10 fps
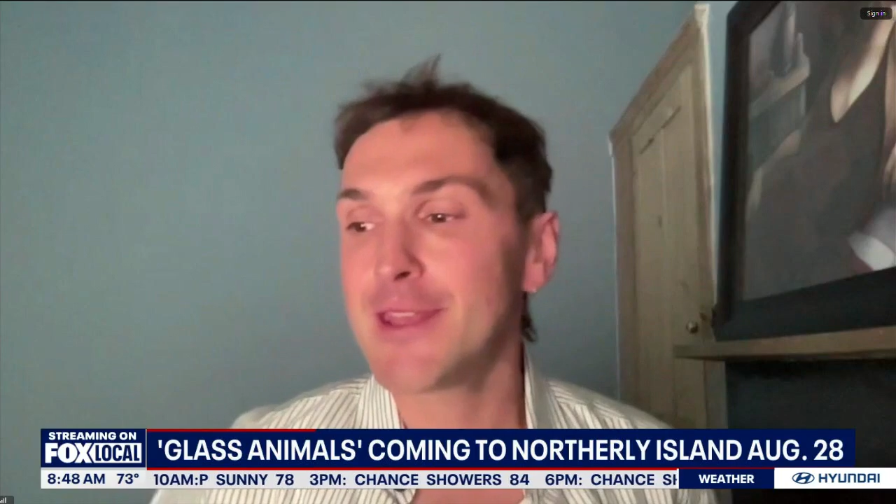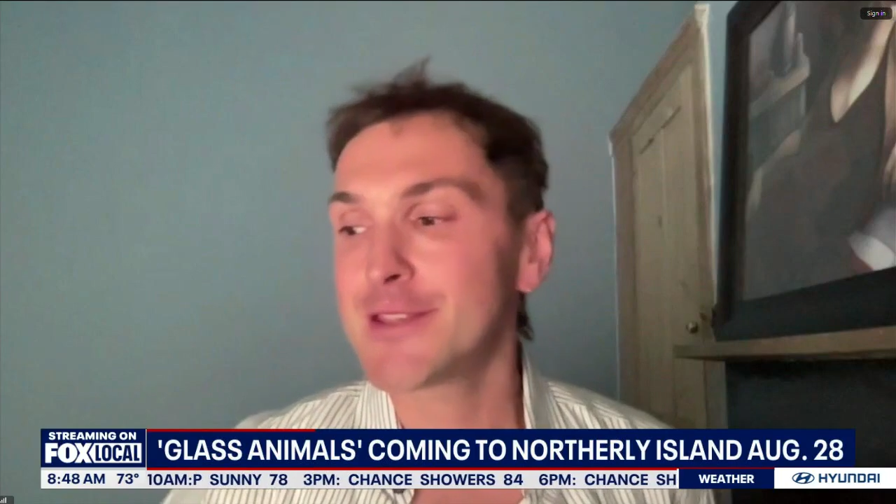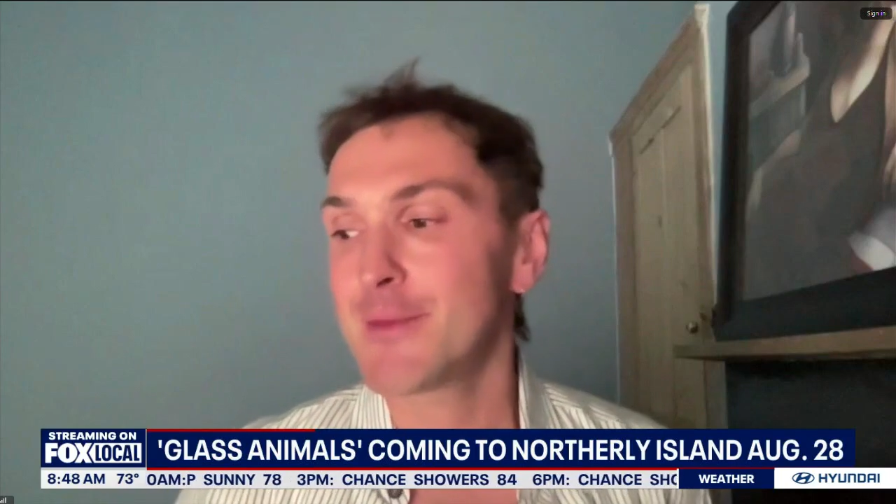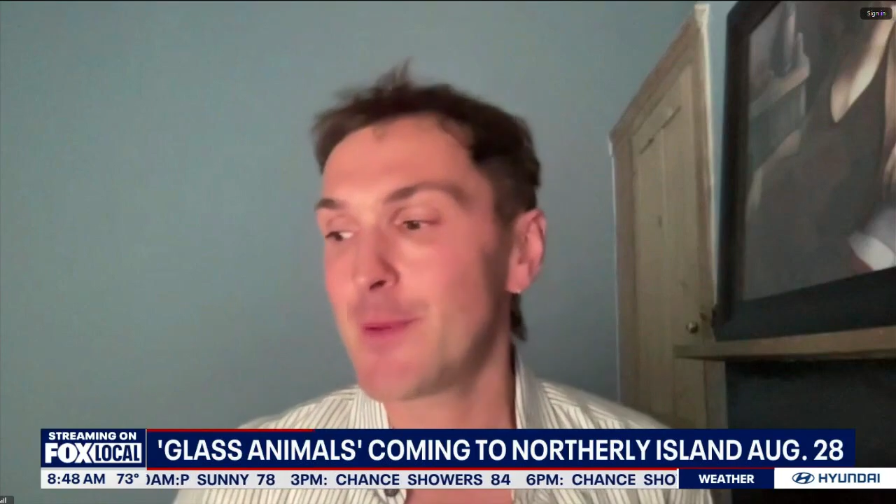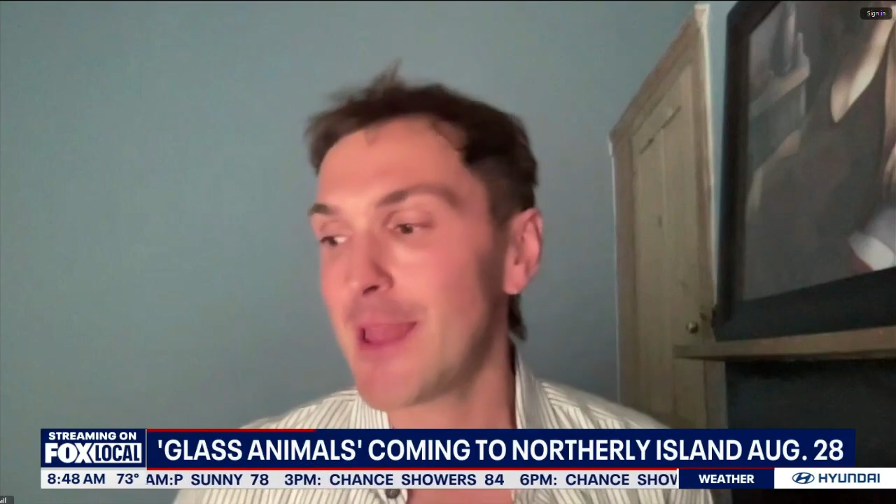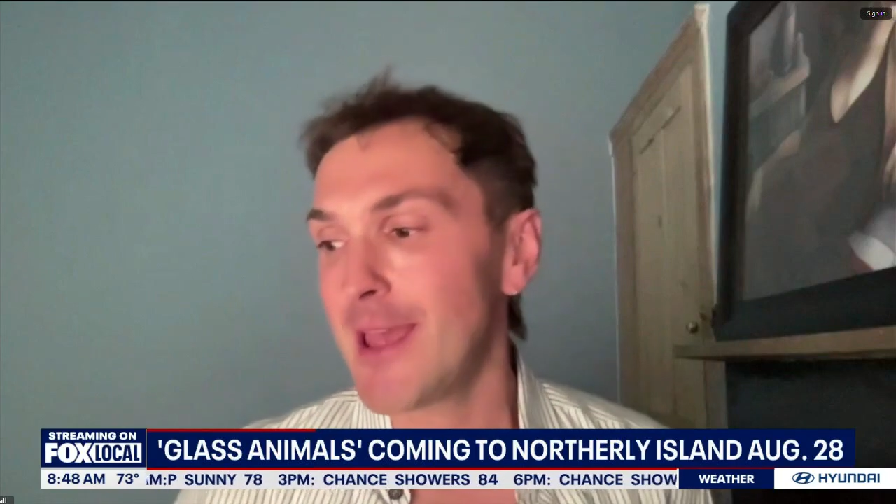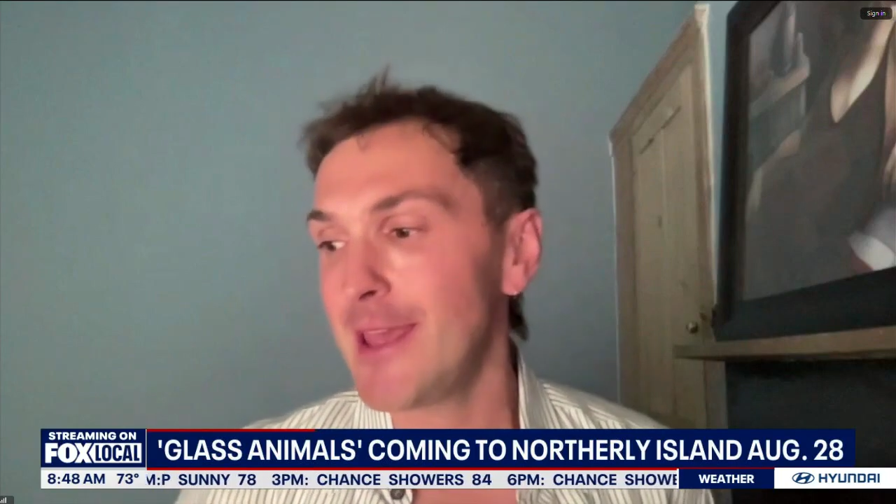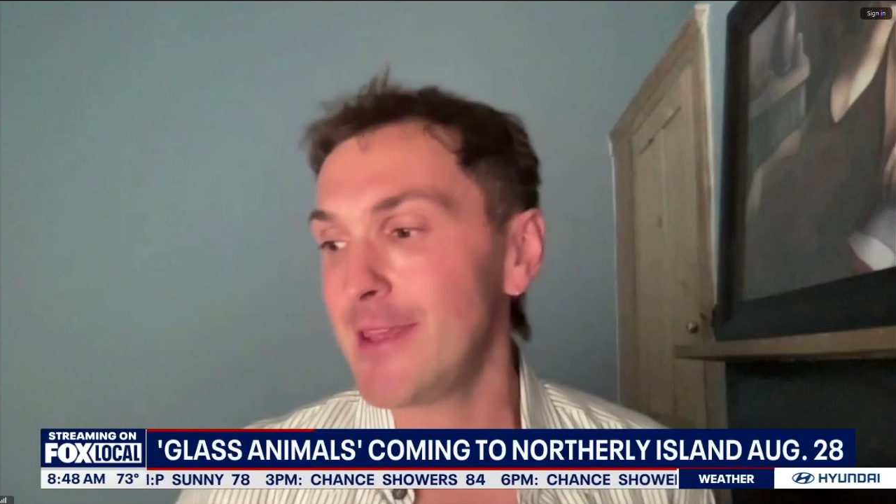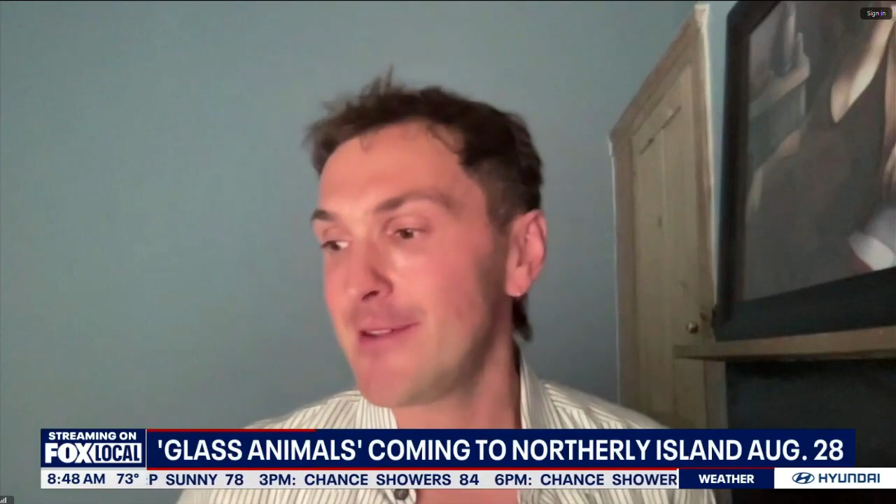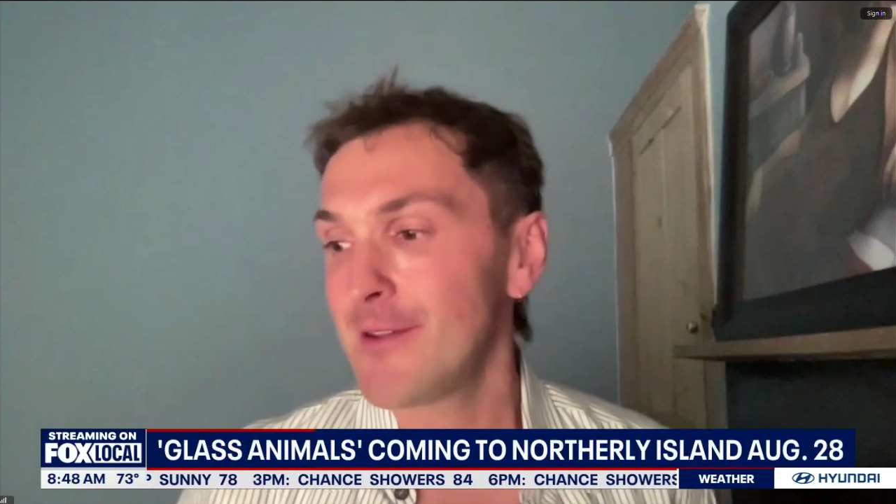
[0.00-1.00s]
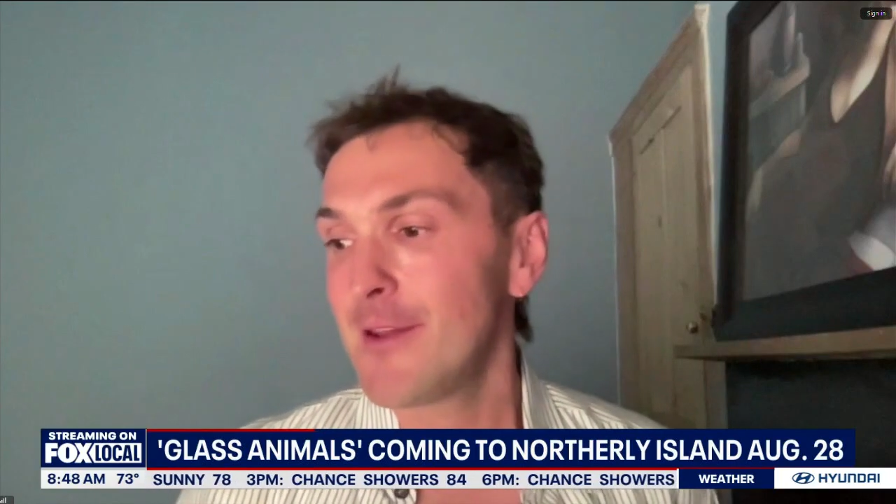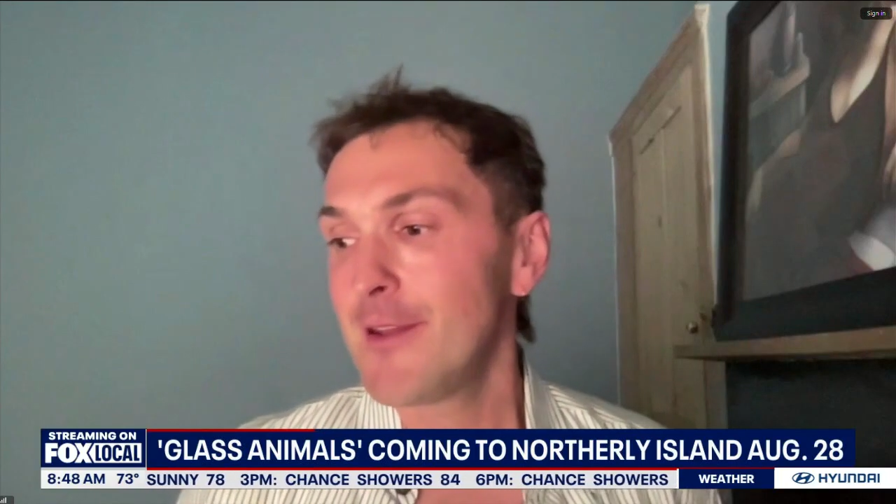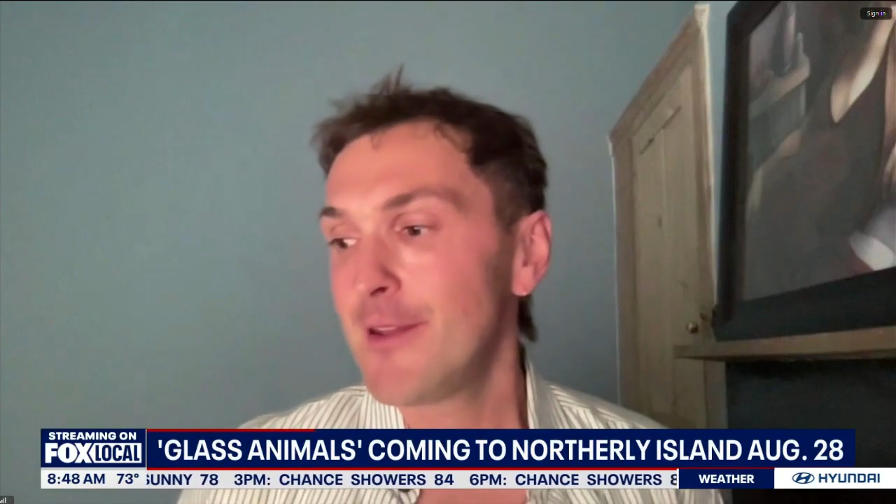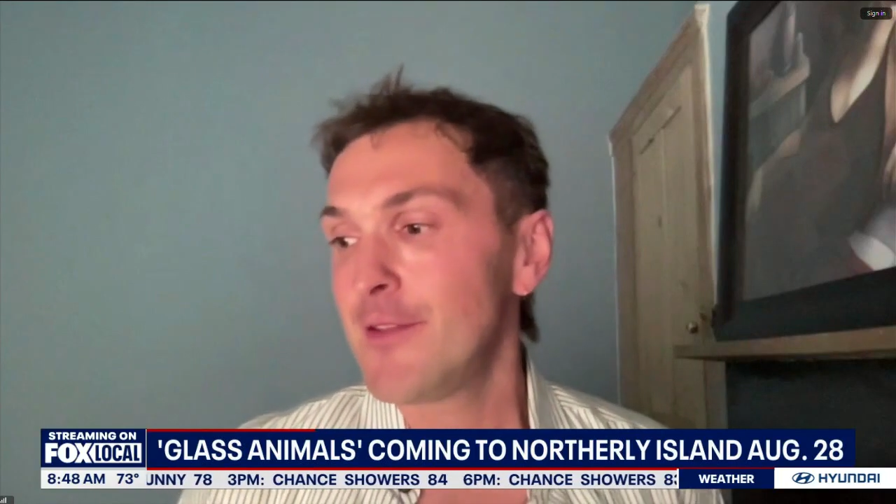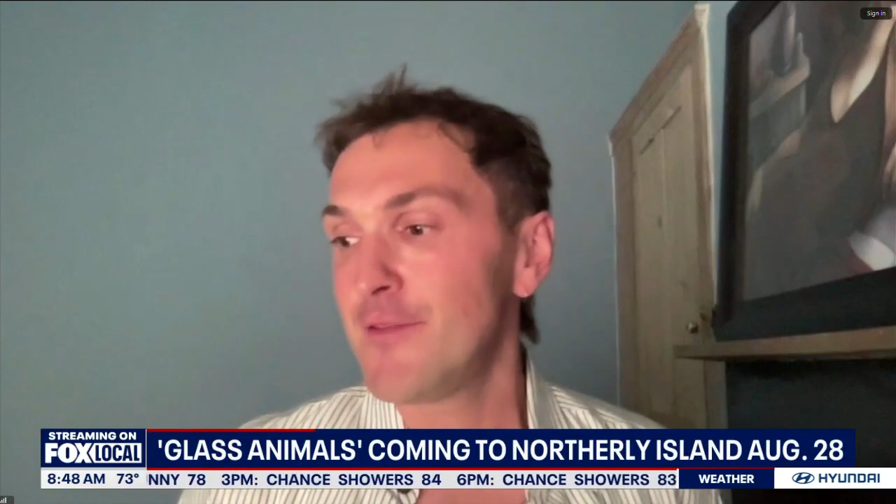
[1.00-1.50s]
is to play
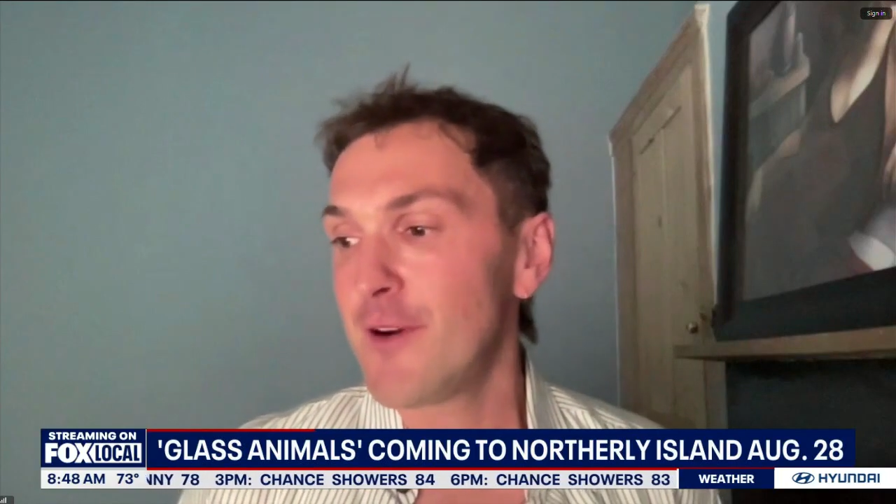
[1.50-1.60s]
the